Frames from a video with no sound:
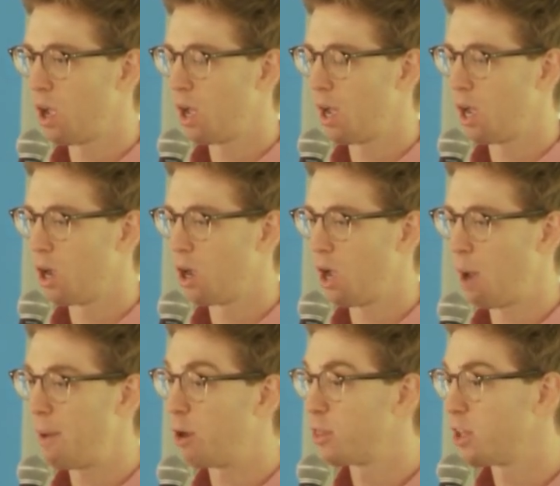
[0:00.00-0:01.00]

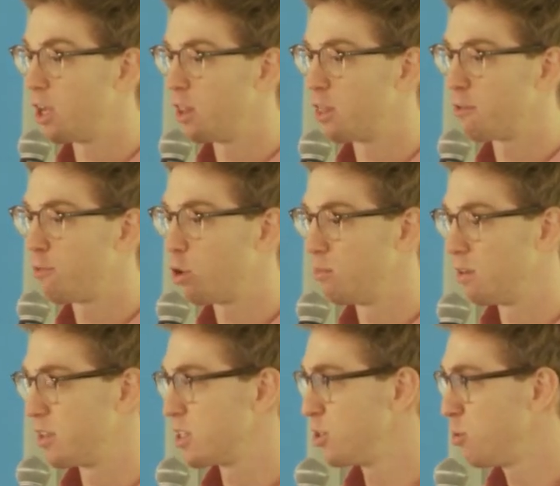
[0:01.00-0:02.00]
about the form
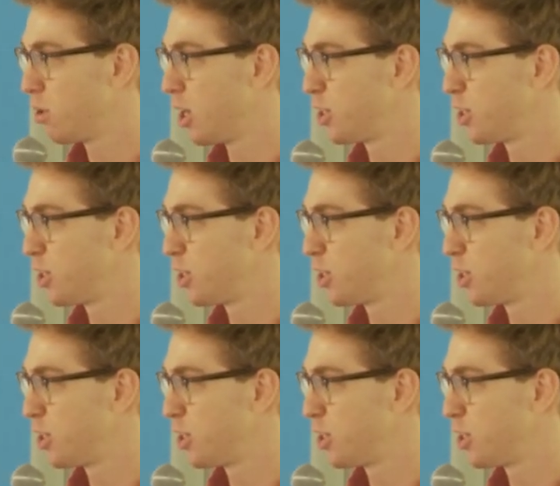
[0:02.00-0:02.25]
of this new